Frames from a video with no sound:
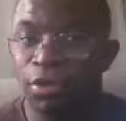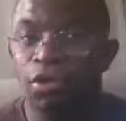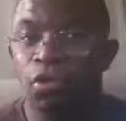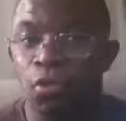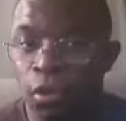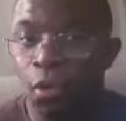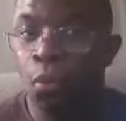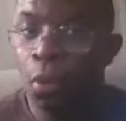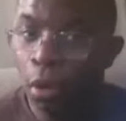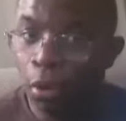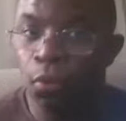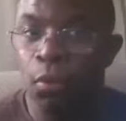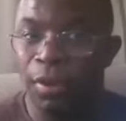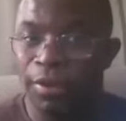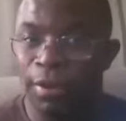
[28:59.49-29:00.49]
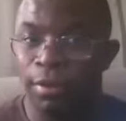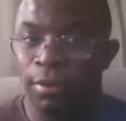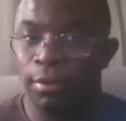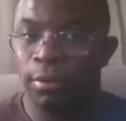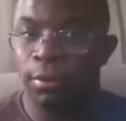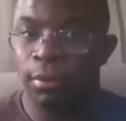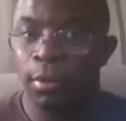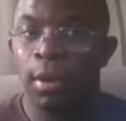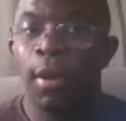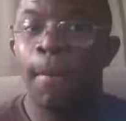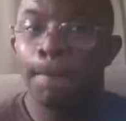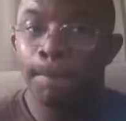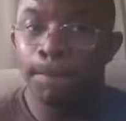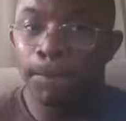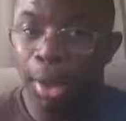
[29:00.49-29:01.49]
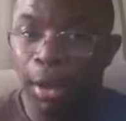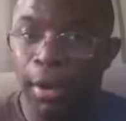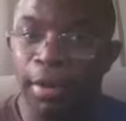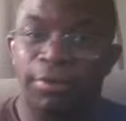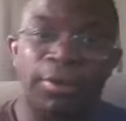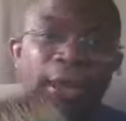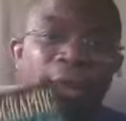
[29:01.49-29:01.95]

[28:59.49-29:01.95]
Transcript: do your work with it. But